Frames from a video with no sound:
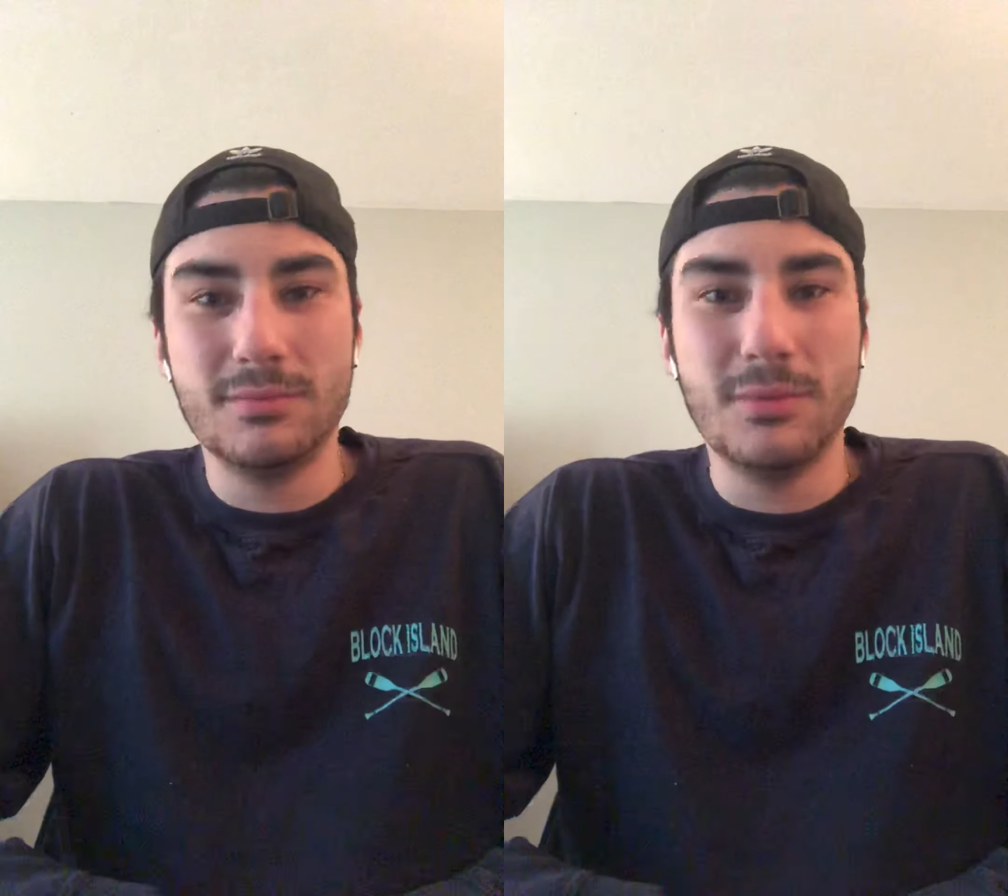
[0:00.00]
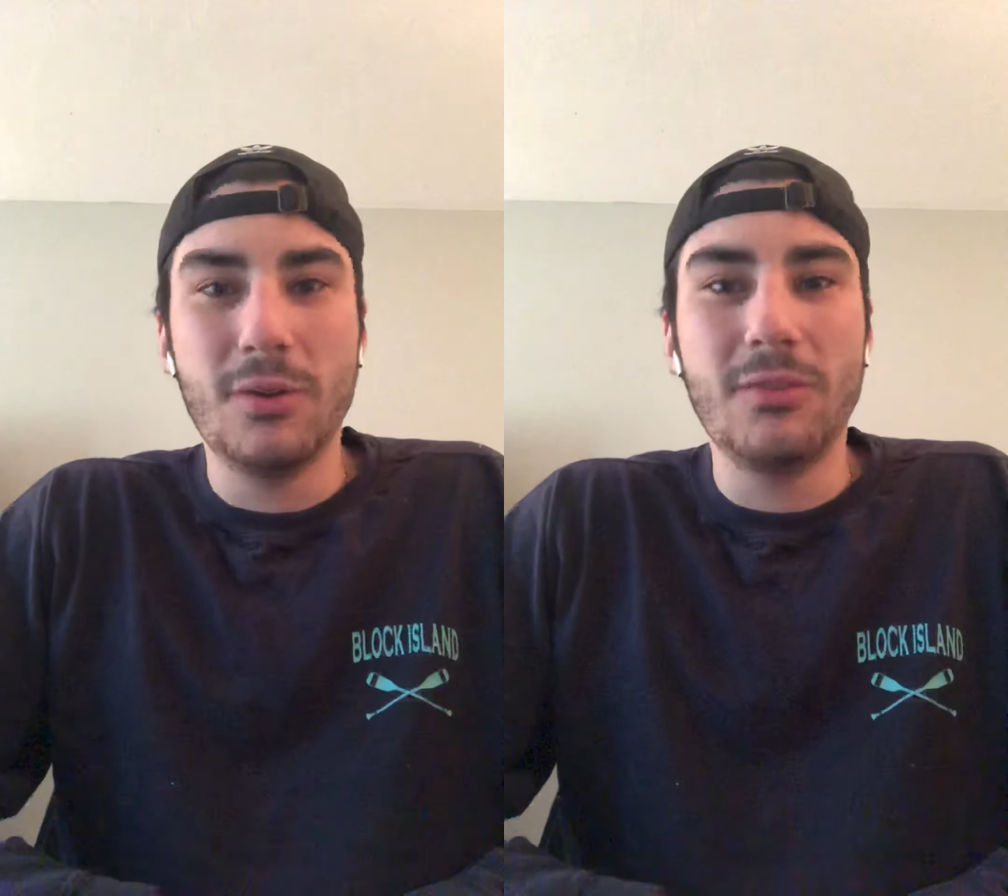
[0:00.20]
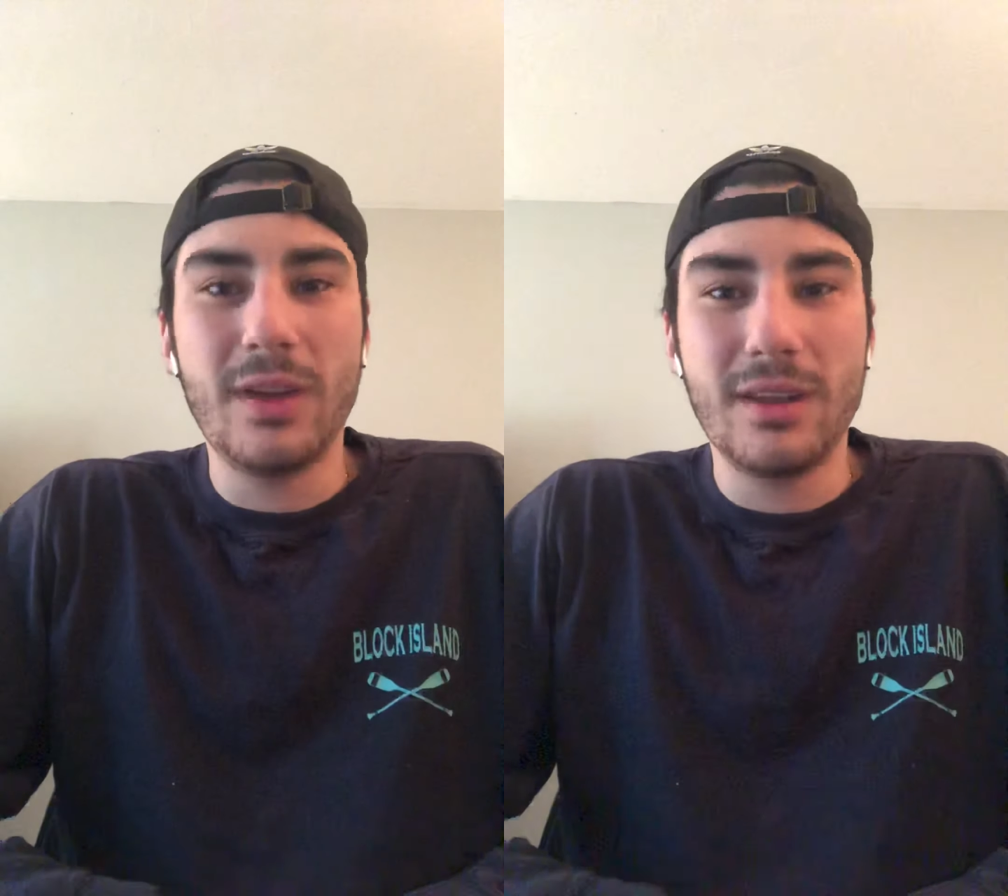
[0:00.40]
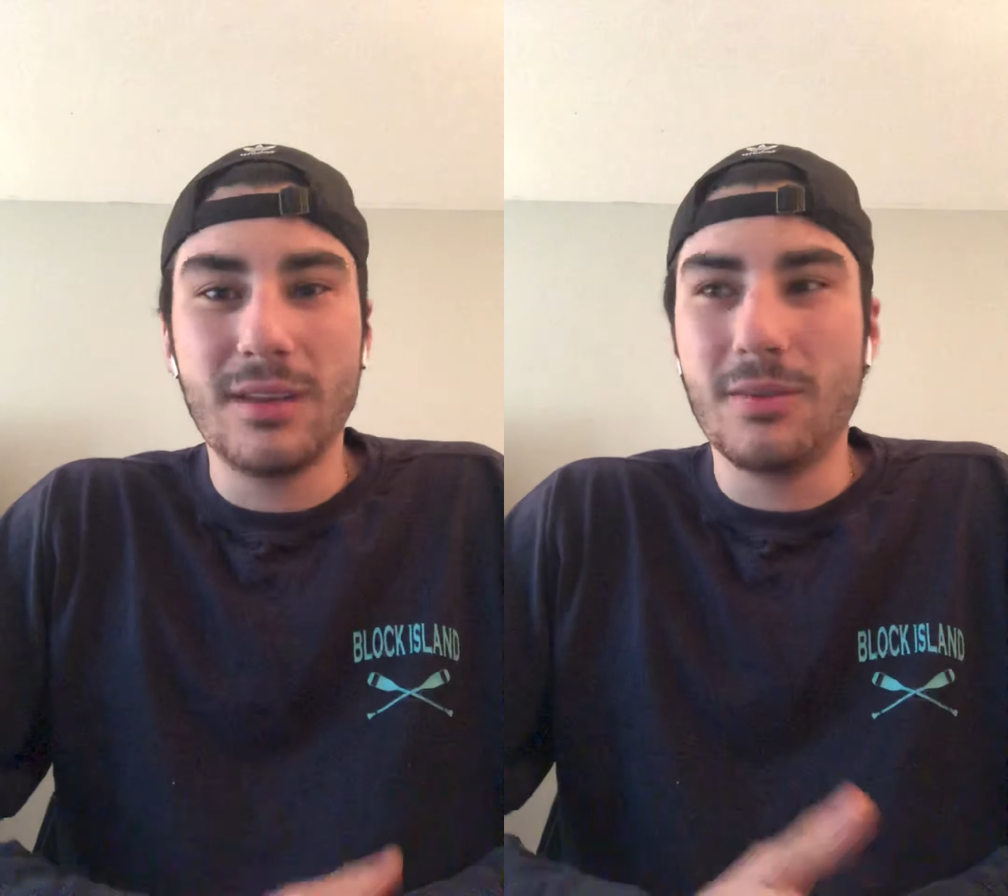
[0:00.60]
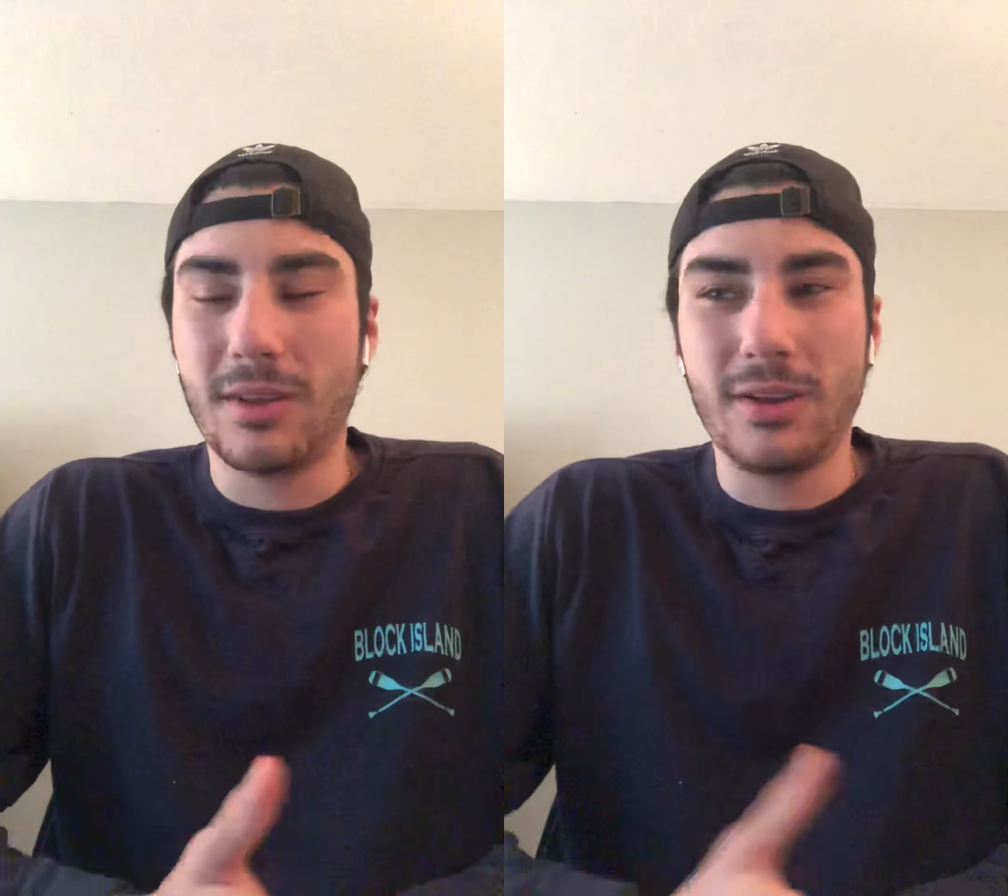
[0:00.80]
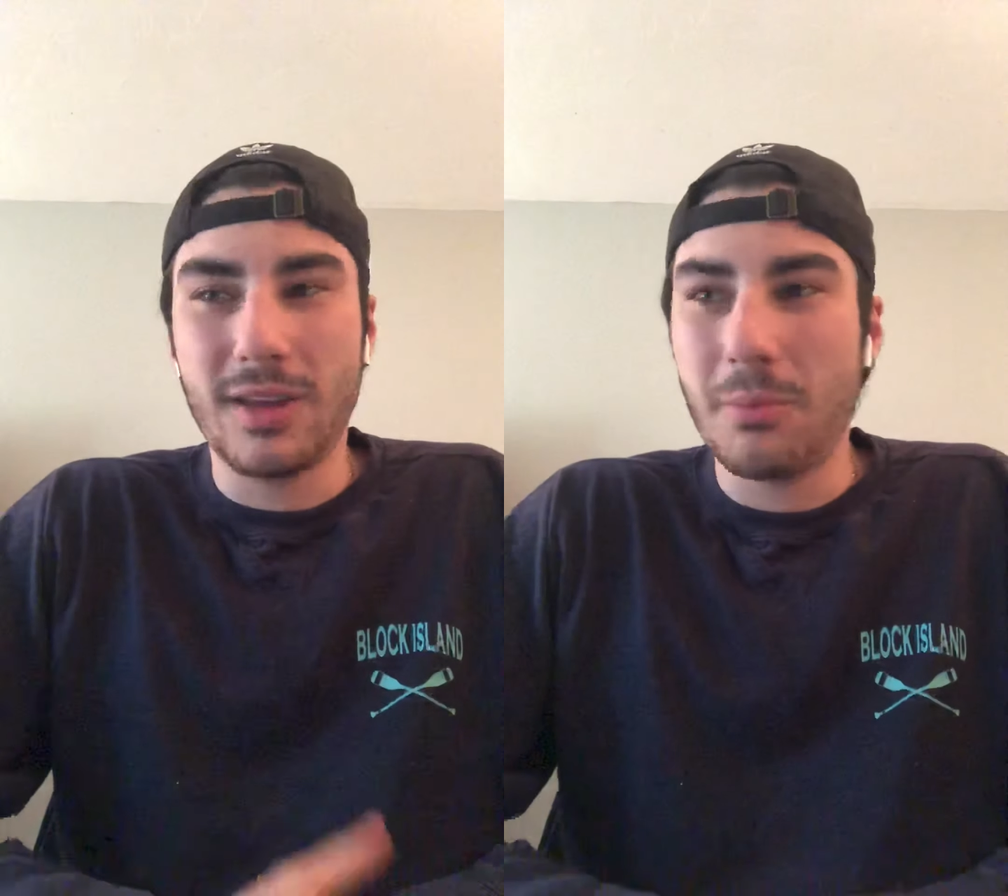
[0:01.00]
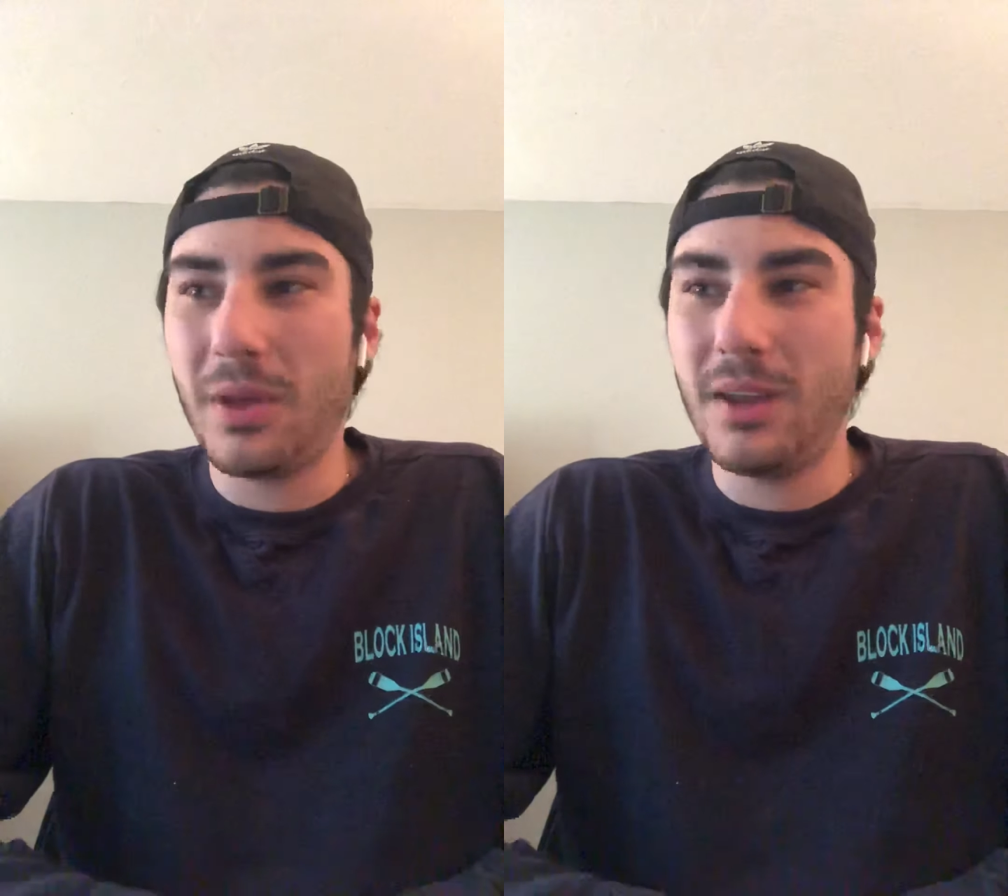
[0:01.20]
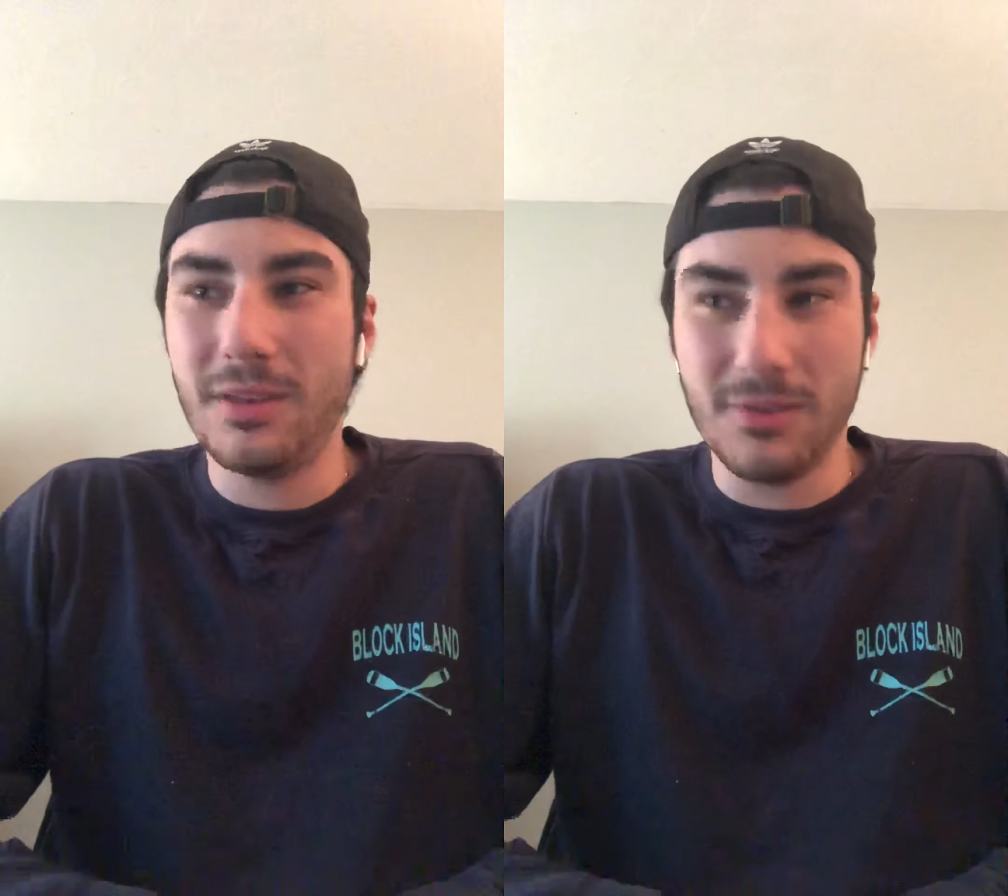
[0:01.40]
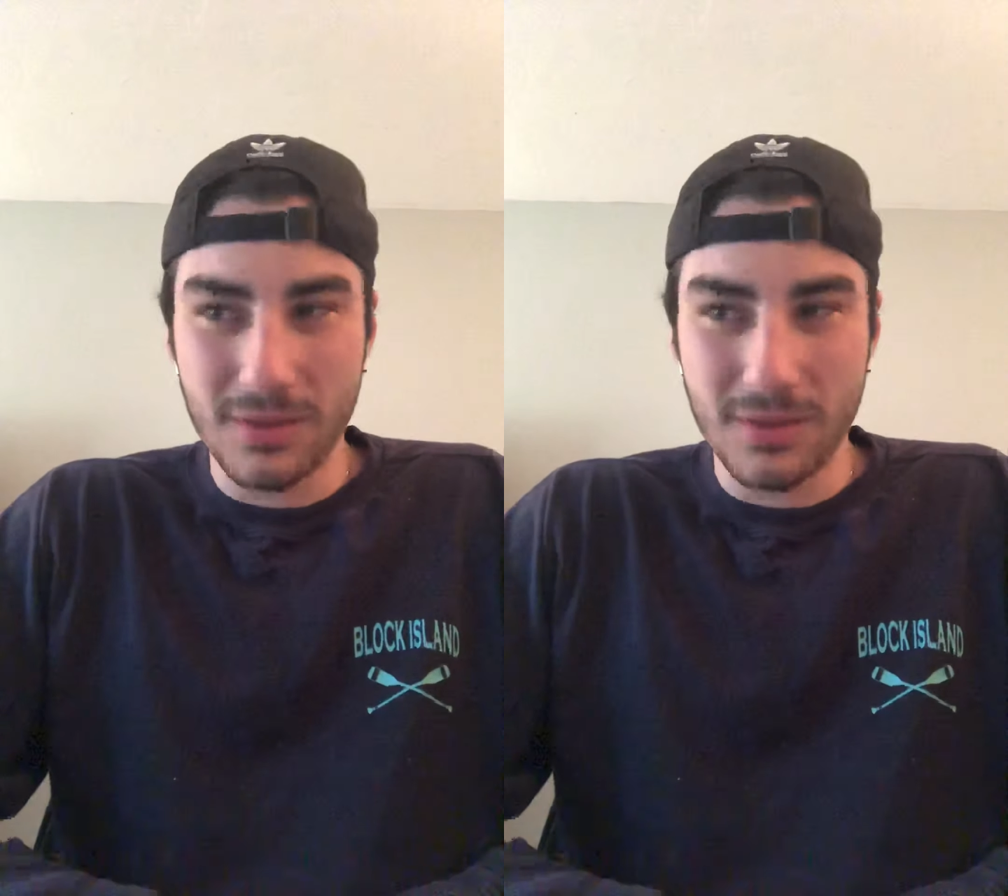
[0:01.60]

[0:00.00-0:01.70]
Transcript: motivated or could get paid to do